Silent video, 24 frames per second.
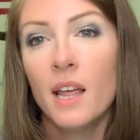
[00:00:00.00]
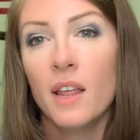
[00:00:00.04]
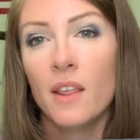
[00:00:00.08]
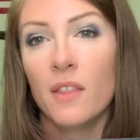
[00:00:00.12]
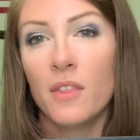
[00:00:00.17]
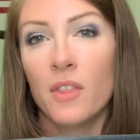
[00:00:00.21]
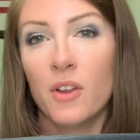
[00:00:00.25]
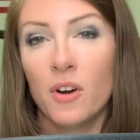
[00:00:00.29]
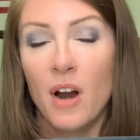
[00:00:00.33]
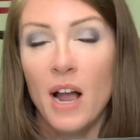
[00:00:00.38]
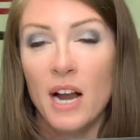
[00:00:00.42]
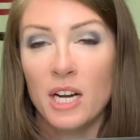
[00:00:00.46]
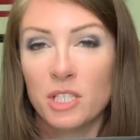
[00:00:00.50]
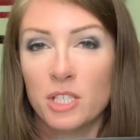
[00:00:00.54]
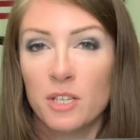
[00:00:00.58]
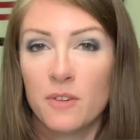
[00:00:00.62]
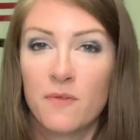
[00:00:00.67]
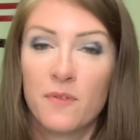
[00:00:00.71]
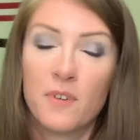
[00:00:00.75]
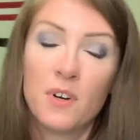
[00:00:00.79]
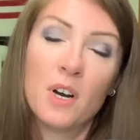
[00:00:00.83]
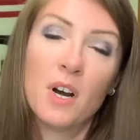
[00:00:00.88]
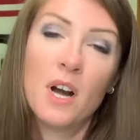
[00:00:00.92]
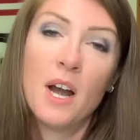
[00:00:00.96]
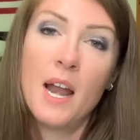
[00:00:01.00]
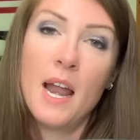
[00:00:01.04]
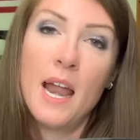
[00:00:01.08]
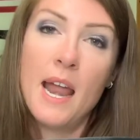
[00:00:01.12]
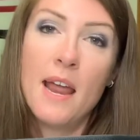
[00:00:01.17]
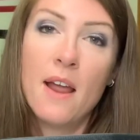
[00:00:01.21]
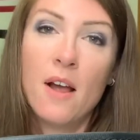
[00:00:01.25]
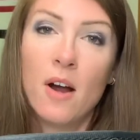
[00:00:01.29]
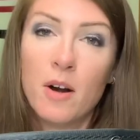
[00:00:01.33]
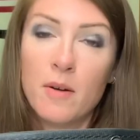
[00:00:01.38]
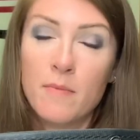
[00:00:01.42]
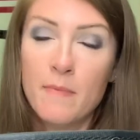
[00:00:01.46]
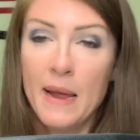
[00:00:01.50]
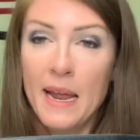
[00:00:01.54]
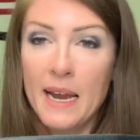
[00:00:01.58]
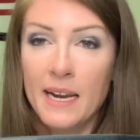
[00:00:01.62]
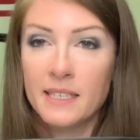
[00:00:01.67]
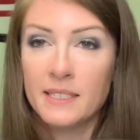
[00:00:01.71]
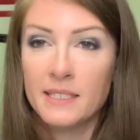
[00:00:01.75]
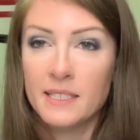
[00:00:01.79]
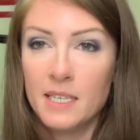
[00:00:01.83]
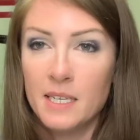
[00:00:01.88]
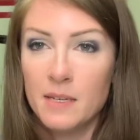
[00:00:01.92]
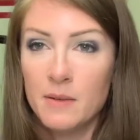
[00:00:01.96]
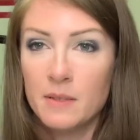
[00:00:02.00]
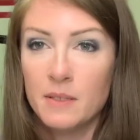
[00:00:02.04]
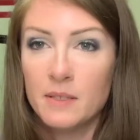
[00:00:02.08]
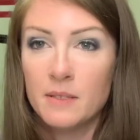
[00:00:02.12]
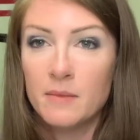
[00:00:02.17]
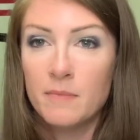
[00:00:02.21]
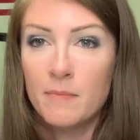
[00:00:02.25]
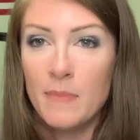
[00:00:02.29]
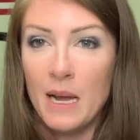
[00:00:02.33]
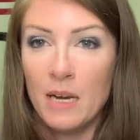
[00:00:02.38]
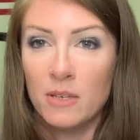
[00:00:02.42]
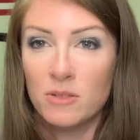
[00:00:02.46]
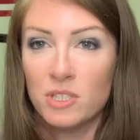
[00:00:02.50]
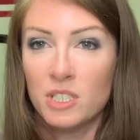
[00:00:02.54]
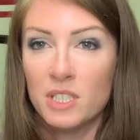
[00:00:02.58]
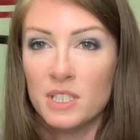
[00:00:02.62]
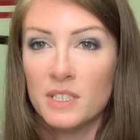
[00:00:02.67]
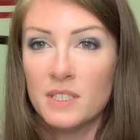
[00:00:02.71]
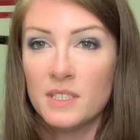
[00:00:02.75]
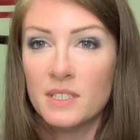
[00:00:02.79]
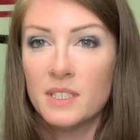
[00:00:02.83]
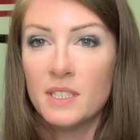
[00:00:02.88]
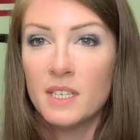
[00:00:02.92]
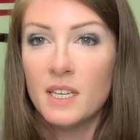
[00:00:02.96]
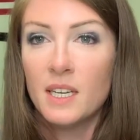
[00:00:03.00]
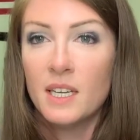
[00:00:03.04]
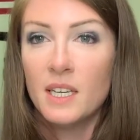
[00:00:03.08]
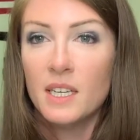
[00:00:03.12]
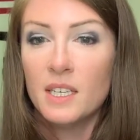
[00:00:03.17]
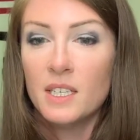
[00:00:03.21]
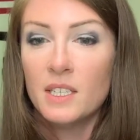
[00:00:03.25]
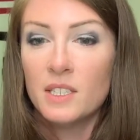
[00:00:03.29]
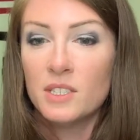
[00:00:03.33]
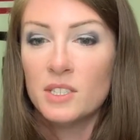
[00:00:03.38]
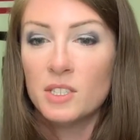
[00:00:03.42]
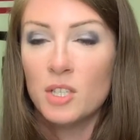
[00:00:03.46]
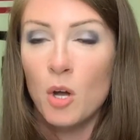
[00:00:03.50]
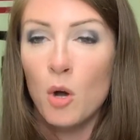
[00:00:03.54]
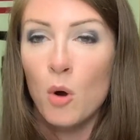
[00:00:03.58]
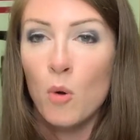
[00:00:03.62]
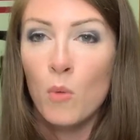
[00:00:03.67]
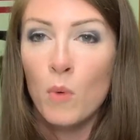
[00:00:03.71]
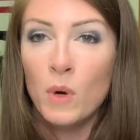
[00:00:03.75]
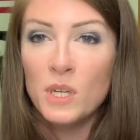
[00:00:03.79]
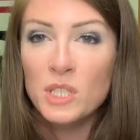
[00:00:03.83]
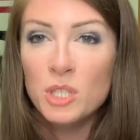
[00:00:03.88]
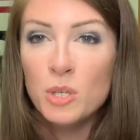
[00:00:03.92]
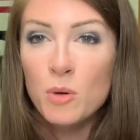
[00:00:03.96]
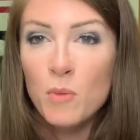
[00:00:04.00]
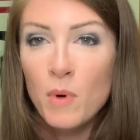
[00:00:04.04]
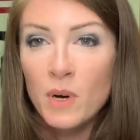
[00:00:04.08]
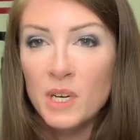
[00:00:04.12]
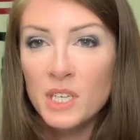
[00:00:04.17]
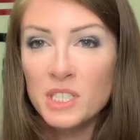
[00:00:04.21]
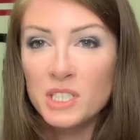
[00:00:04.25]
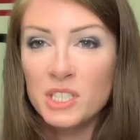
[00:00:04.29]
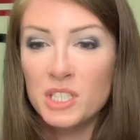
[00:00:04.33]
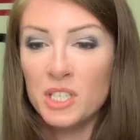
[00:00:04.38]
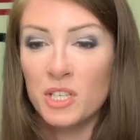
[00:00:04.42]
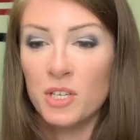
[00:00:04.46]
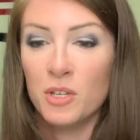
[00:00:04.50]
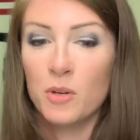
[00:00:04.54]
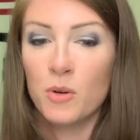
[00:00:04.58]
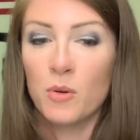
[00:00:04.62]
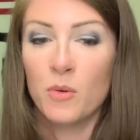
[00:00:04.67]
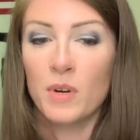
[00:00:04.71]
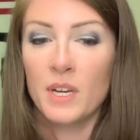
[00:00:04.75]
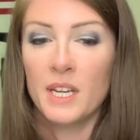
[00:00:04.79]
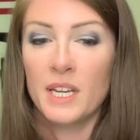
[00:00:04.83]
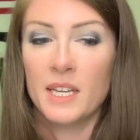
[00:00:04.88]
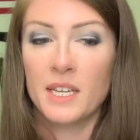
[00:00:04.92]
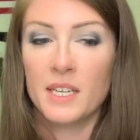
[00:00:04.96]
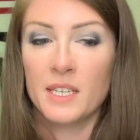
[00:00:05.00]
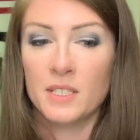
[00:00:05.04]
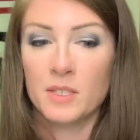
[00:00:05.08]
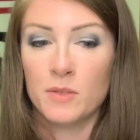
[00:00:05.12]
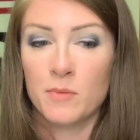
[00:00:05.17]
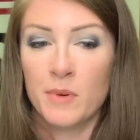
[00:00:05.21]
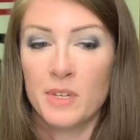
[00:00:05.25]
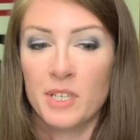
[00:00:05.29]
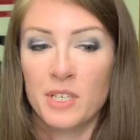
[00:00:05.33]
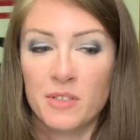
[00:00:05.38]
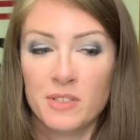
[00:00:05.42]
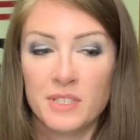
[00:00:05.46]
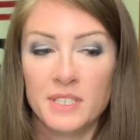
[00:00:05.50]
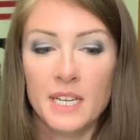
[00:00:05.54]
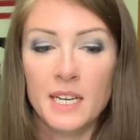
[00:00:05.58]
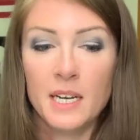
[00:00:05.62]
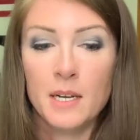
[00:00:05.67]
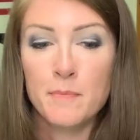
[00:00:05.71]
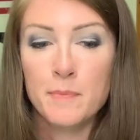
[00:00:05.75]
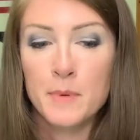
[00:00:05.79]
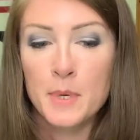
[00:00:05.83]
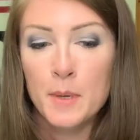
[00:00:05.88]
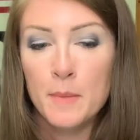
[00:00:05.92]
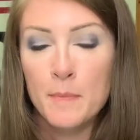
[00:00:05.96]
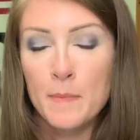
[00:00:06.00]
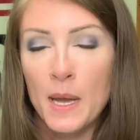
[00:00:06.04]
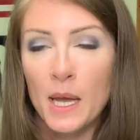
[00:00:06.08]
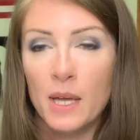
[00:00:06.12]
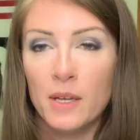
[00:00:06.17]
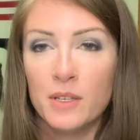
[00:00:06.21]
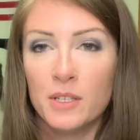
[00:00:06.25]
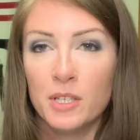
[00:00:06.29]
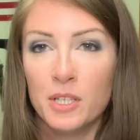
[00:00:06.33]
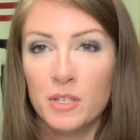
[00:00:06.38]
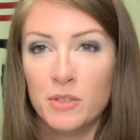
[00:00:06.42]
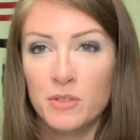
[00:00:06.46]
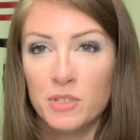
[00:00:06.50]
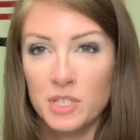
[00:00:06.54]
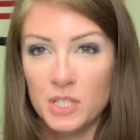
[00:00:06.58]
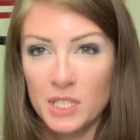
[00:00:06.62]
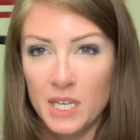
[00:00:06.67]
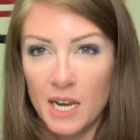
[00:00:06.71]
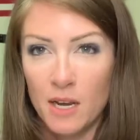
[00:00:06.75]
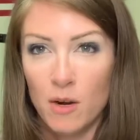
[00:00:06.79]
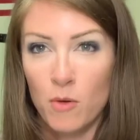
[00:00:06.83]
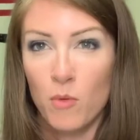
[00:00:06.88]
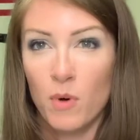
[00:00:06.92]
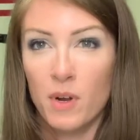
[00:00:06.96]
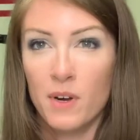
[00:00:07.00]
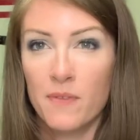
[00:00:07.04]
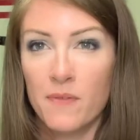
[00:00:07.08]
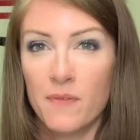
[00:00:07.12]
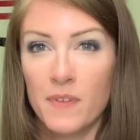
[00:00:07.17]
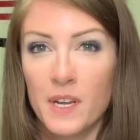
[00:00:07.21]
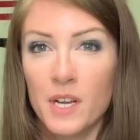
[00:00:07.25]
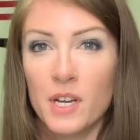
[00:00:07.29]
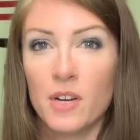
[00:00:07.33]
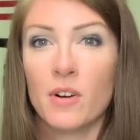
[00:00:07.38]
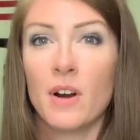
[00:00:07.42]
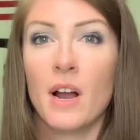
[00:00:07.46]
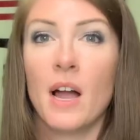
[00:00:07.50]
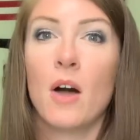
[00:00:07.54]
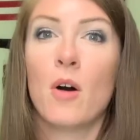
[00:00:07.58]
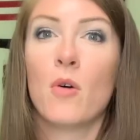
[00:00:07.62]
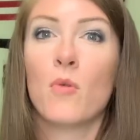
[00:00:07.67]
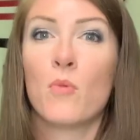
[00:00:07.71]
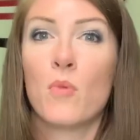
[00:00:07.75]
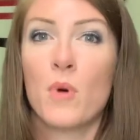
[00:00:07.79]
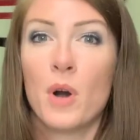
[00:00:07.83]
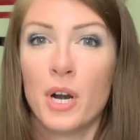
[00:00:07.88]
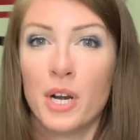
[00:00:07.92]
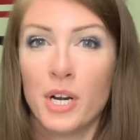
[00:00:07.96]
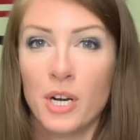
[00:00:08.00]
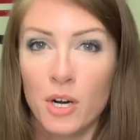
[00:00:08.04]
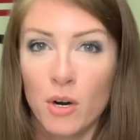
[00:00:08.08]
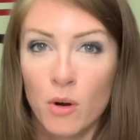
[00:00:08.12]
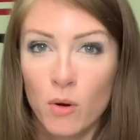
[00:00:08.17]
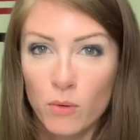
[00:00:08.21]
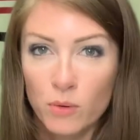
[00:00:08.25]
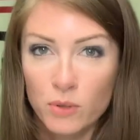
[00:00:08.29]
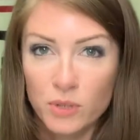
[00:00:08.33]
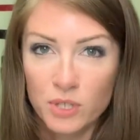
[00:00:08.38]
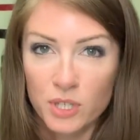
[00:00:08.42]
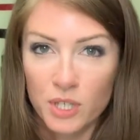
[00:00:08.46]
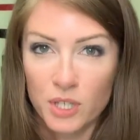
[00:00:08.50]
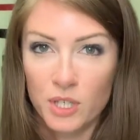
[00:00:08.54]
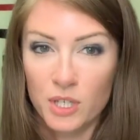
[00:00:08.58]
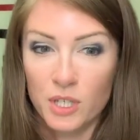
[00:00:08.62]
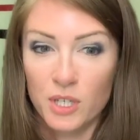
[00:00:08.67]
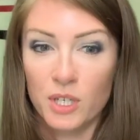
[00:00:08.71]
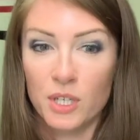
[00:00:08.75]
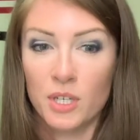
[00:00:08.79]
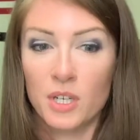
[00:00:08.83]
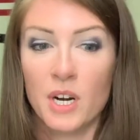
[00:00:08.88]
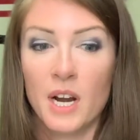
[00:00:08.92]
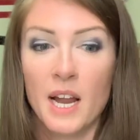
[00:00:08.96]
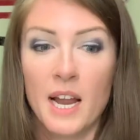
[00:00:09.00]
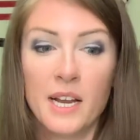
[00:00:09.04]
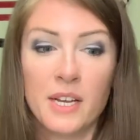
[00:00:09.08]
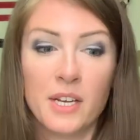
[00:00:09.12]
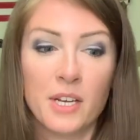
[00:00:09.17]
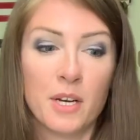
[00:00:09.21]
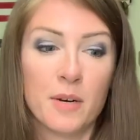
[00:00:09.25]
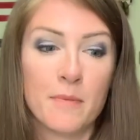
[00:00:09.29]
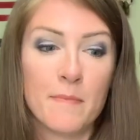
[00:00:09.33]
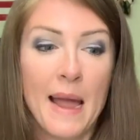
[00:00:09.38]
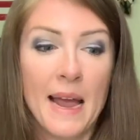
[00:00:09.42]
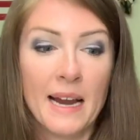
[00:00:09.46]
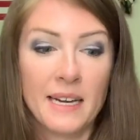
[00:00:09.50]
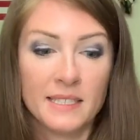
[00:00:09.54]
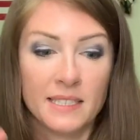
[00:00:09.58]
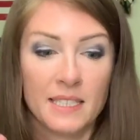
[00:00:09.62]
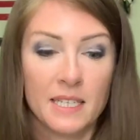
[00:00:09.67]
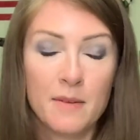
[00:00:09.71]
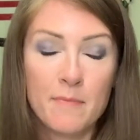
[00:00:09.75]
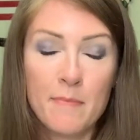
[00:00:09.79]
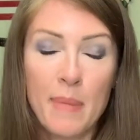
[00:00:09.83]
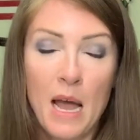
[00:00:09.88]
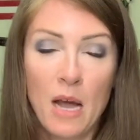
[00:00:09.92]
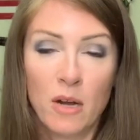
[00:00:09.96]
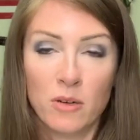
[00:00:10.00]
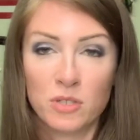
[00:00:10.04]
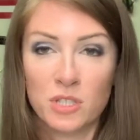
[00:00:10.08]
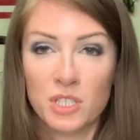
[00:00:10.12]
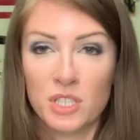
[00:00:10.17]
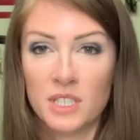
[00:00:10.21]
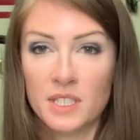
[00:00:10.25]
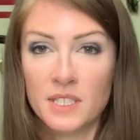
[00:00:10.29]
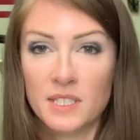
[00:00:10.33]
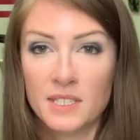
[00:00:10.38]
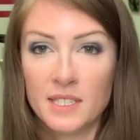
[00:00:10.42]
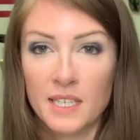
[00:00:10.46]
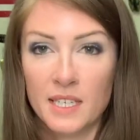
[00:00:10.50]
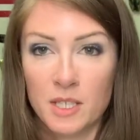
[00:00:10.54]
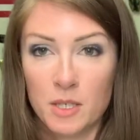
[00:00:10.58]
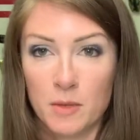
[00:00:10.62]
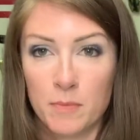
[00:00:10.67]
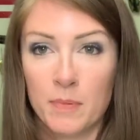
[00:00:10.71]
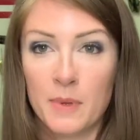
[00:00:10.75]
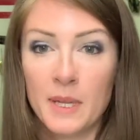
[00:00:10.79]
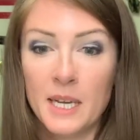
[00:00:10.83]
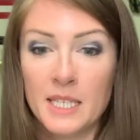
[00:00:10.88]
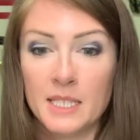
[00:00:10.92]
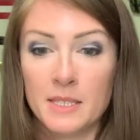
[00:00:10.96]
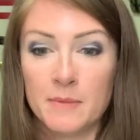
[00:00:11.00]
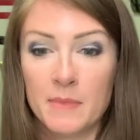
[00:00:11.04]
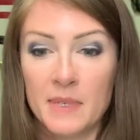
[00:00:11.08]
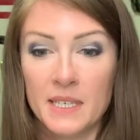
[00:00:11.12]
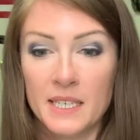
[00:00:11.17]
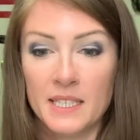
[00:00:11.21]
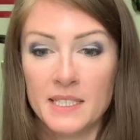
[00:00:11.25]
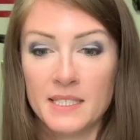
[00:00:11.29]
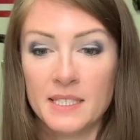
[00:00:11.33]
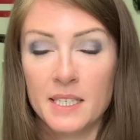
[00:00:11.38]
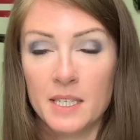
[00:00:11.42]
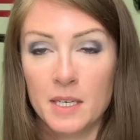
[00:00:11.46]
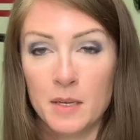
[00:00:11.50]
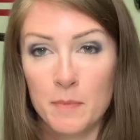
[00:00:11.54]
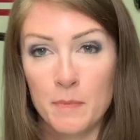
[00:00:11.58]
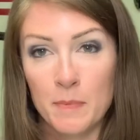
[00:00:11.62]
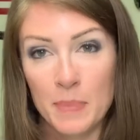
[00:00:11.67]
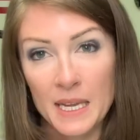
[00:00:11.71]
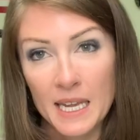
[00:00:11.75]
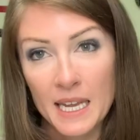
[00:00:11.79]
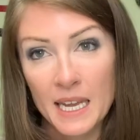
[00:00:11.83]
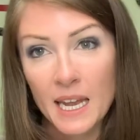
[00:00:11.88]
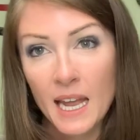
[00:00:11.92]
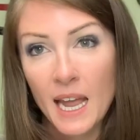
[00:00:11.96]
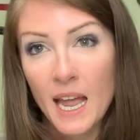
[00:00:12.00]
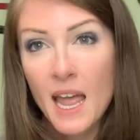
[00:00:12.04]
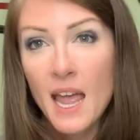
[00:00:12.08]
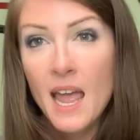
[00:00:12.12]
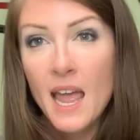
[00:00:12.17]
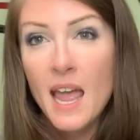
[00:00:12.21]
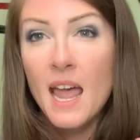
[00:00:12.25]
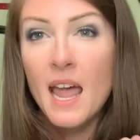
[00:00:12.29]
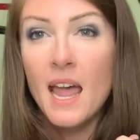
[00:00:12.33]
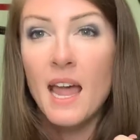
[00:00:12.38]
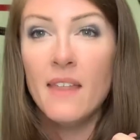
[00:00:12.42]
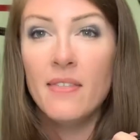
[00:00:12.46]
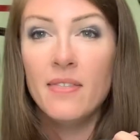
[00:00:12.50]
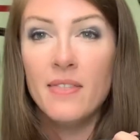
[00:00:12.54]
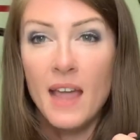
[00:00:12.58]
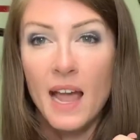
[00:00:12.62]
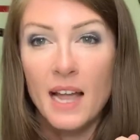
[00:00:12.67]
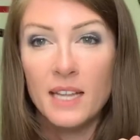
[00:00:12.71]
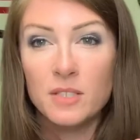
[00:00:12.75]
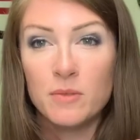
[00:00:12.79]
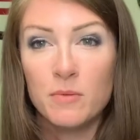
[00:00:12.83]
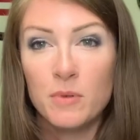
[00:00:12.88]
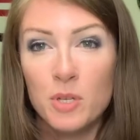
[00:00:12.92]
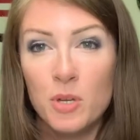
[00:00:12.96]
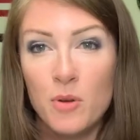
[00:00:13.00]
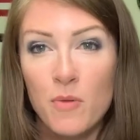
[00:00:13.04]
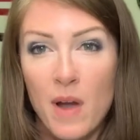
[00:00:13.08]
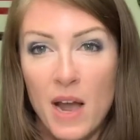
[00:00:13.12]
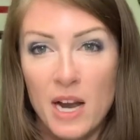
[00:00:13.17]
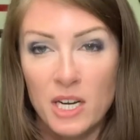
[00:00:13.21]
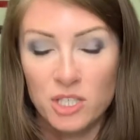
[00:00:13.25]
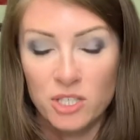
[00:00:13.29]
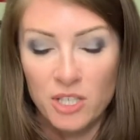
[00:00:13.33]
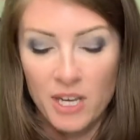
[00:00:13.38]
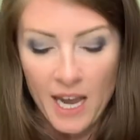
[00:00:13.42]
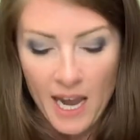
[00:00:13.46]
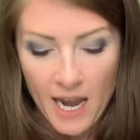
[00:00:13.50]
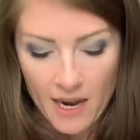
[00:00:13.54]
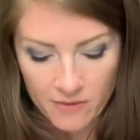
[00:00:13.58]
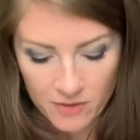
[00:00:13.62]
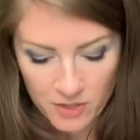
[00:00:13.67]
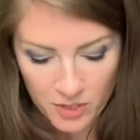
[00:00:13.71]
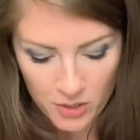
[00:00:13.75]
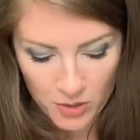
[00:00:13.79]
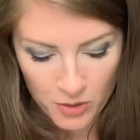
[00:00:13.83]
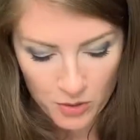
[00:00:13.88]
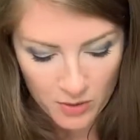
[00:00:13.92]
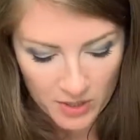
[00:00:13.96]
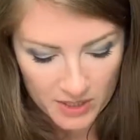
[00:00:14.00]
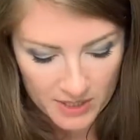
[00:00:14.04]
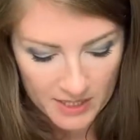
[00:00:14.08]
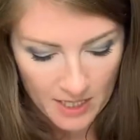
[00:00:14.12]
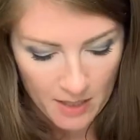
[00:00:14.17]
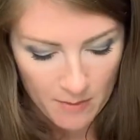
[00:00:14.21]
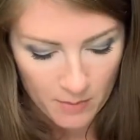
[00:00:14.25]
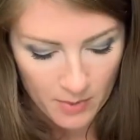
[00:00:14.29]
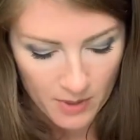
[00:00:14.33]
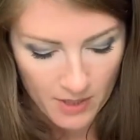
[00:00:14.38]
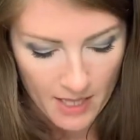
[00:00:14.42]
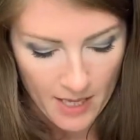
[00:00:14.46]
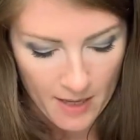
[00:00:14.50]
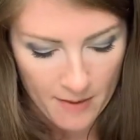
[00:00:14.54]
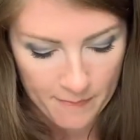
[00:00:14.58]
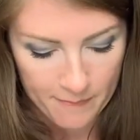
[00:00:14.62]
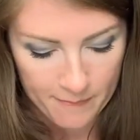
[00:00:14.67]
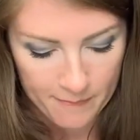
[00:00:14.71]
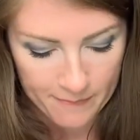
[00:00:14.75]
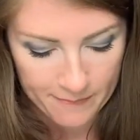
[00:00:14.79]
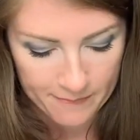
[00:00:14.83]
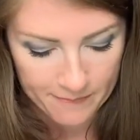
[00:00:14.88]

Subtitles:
They're actually for AR magazine pouches. So what you want to do is when you set up your belt, you just kind of want to figure out where your holster and your magazine pouches and your placement is going to be. And that's when you actually have to assemble them.